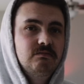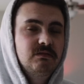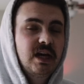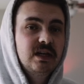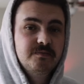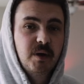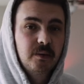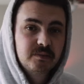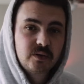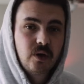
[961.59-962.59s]
takes
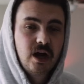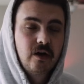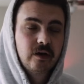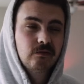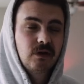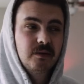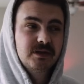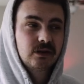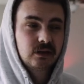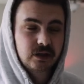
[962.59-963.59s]
bumps well, it
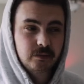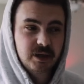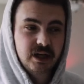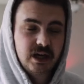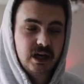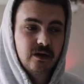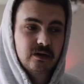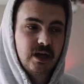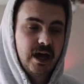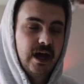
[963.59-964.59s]
rubs a little bit here
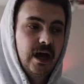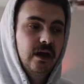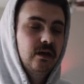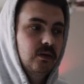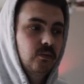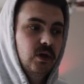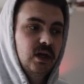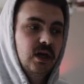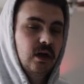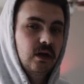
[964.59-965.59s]
and there. We
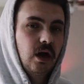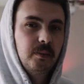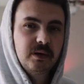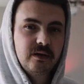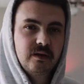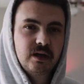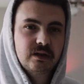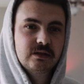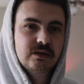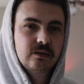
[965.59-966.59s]
hit a couple of
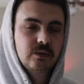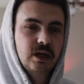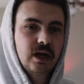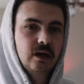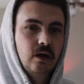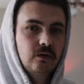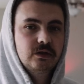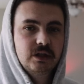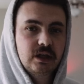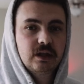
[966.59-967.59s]
things that were like, oh
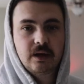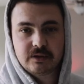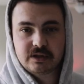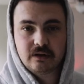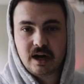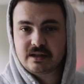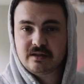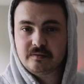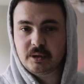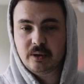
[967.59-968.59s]
shit, that was
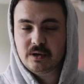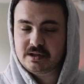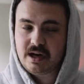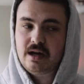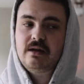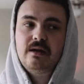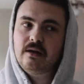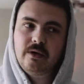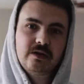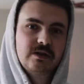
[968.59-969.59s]
aggressive, but it wasn't
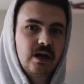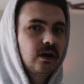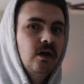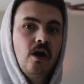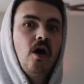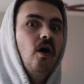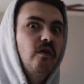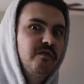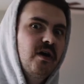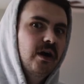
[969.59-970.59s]
anything where it's like, oh
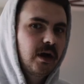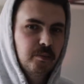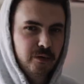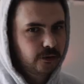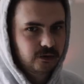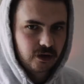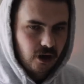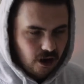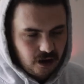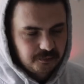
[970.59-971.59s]
fuck, I broke the
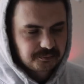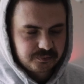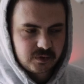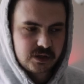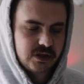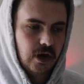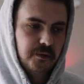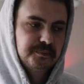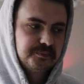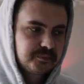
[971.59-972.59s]
car.
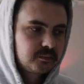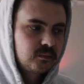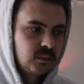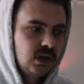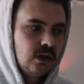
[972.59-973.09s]
So you're